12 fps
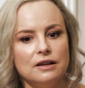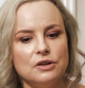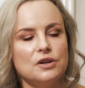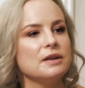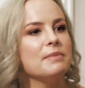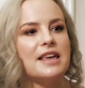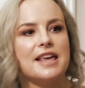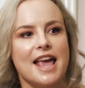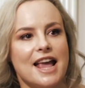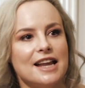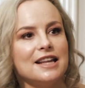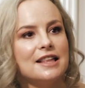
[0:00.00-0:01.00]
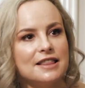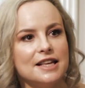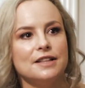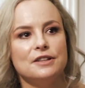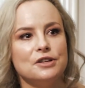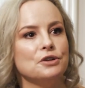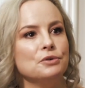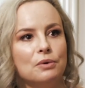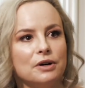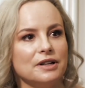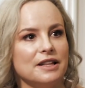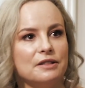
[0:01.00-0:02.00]
you can be anything that you
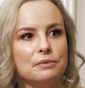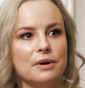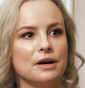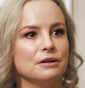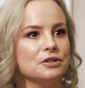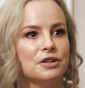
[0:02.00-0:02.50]
want in the world.